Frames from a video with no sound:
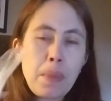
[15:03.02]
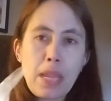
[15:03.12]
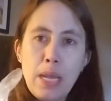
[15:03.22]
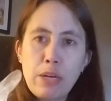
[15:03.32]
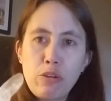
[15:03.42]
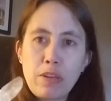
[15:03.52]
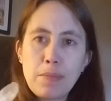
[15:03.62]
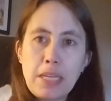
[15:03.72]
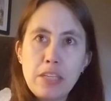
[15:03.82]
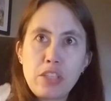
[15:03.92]
I had it going in
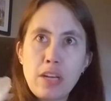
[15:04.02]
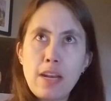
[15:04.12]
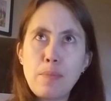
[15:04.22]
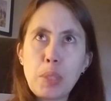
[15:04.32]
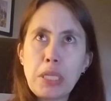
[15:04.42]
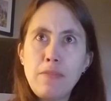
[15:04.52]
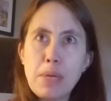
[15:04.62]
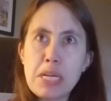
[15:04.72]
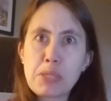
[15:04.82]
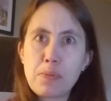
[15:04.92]
my kitchen, and I believe
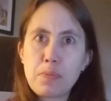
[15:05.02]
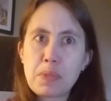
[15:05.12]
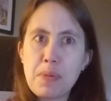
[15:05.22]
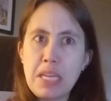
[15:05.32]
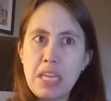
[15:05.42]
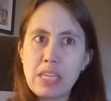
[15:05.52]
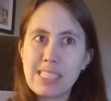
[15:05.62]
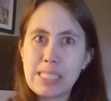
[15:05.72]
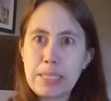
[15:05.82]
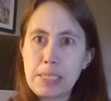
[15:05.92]
my husband was
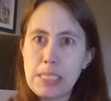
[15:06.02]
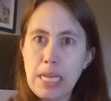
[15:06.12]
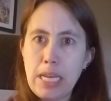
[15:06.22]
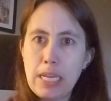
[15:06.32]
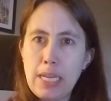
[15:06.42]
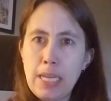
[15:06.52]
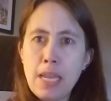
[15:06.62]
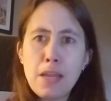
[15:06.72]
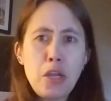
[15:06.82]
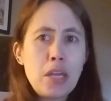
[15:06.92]
making steak,
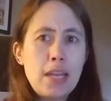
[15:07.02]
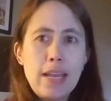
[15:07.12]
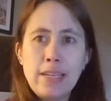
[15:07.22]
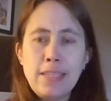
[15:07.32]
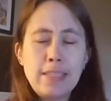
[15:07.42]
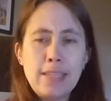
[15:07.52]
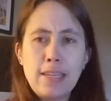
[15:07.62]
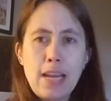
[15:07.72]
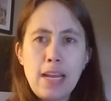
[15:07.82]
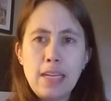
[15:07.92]
and it did
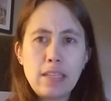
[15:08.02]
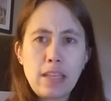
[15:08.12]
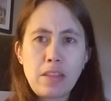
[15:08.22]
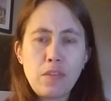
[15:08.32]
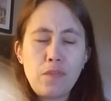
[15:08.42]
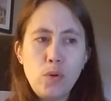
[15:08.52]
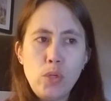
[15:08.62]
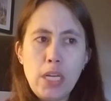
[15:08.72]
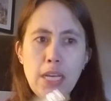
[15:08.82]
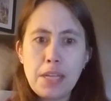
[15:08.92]
not, like, the
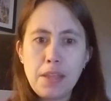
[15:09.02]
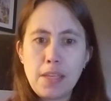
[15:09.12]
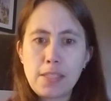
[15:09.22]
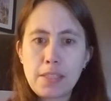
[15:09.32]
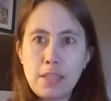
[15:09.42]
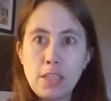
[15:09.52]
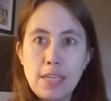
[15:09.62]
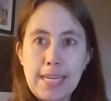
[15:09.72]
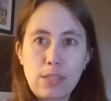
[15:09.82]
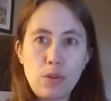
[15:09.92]
food and this did
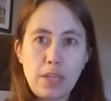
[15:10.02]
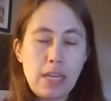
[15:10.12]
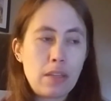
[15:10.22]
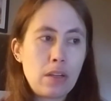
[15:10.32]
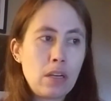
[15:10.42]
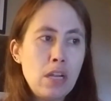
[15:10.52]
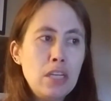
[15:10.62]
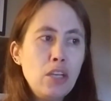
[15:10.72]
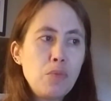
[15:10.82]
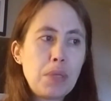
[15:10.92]
not go together.
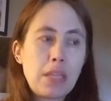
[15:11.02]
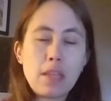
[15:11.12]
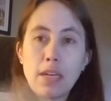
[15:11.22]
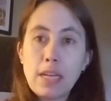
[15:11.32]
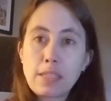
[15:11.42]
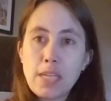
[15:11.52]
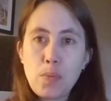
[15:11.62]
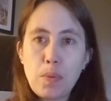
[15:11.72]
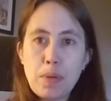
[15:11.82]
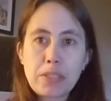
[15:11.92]
But then the next time
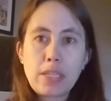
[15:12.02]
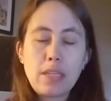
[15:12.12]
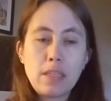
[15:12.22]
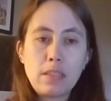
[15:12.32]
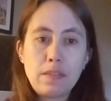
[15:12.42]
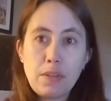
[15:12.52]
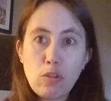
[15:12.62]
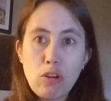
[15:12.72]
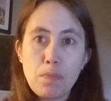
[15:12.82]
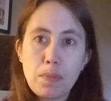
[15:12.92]
we melted it in the living
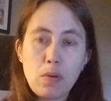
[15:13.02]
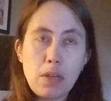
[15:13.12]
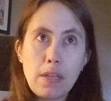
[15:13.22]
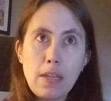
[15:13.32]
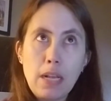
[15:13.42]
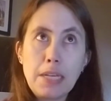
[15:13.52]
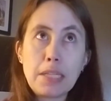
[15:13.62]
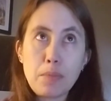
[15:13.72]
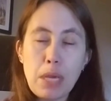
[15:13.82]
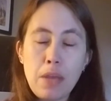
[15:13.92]
room and in
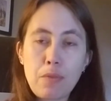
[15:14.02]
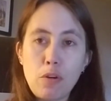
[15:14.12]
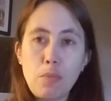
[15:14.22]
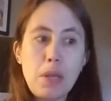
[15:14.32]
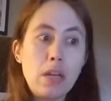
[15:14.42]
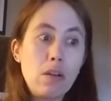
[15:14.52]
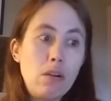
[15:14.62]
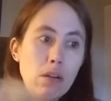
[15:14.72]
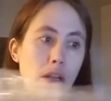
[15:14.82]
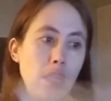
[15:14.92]
the bathroom, and
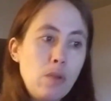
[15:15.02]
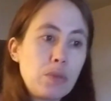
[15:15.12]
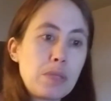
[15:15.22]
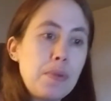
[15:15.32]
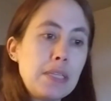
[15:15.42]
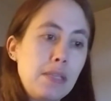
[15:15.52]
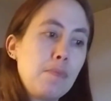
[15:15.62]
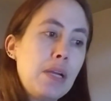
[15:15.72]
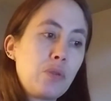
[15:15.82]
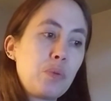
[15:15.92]
it was amazing.
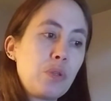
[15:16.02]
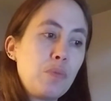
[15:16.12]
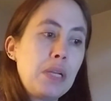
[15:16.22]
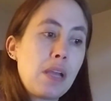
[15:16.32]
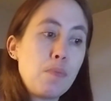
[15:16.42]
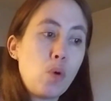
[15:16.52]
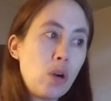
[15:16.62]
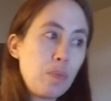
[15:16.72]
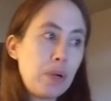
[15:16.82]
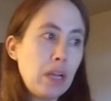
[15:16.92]
My husband told me to get
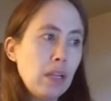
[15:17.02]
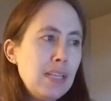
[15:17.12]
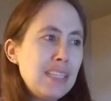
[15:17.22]
more, but